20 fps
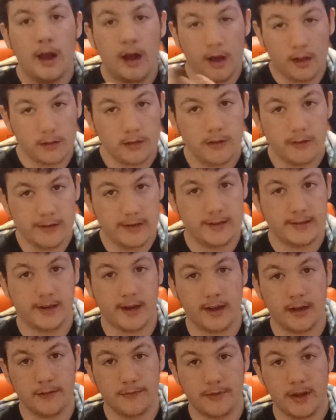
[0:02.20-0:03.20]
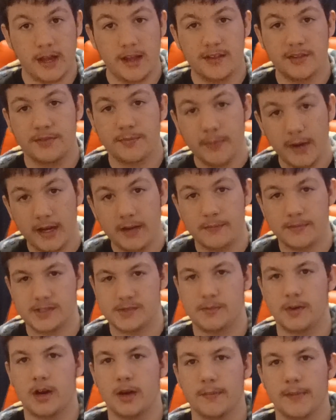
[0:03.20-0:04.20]
Hello, Nintendo fans. My name
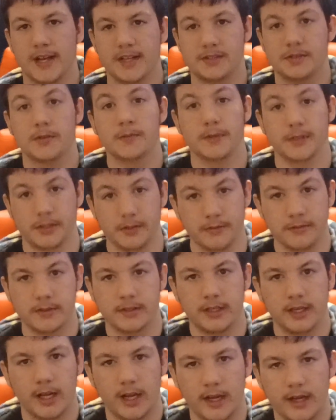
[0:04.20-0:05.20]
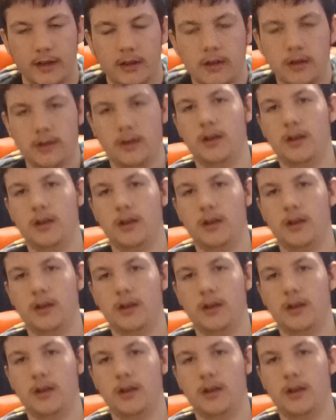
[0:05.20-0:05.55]
is Mario Master. What are doing today?